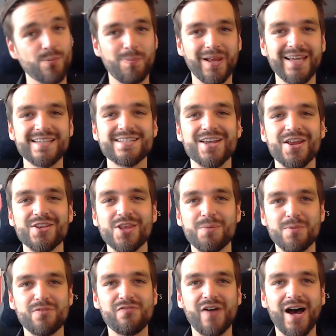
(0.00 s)
the place
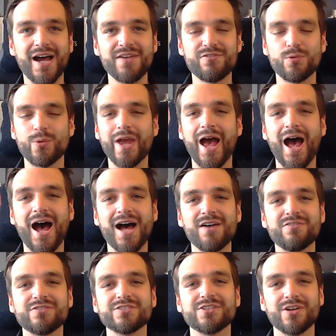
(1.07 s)
number 5, we
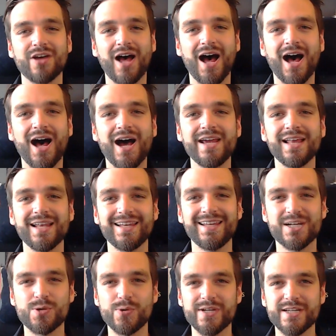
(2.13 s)
have the high
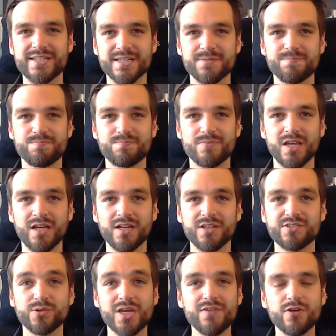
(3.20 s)
liquidity.
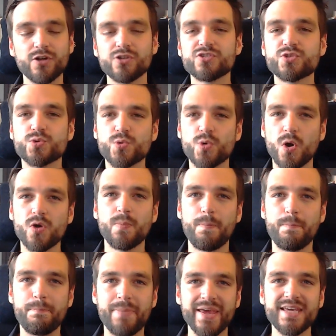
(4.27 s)
So given a
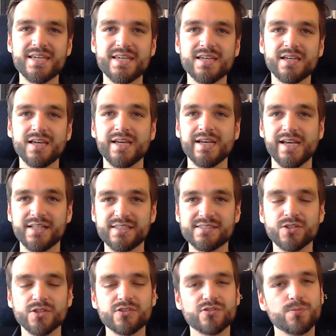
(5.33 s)
strong backing, it is
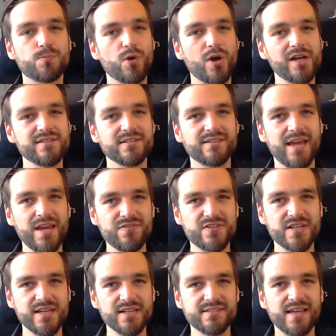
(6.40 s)
not surprised that
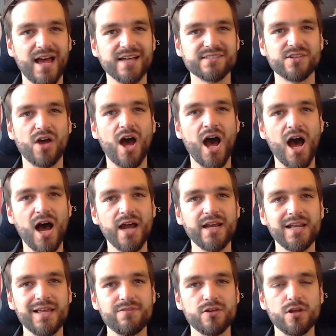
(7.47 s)
FTX has a high
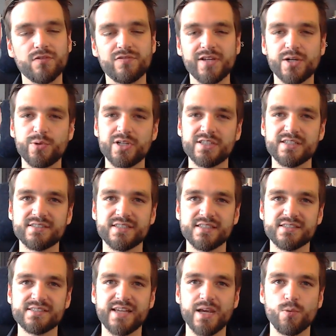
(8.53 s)
level of liquidity
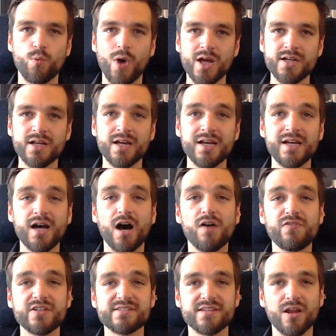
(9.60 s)
since day 1
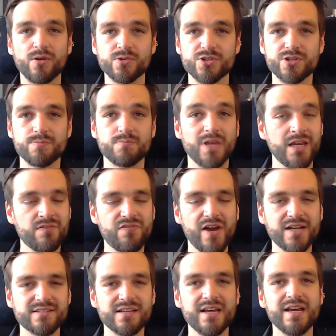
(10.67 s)
of its launch. In
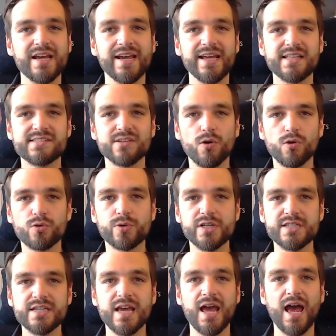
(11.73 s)
fact, it
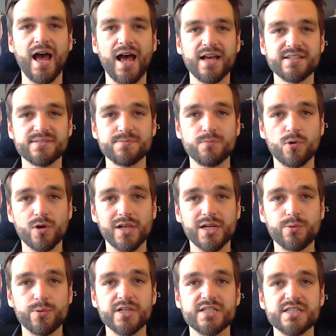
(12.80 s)
already has more
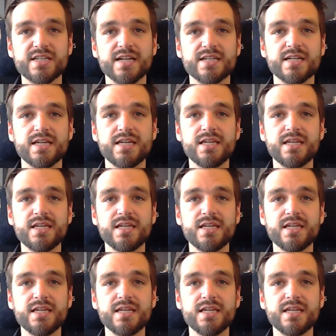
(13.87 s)
liquidity than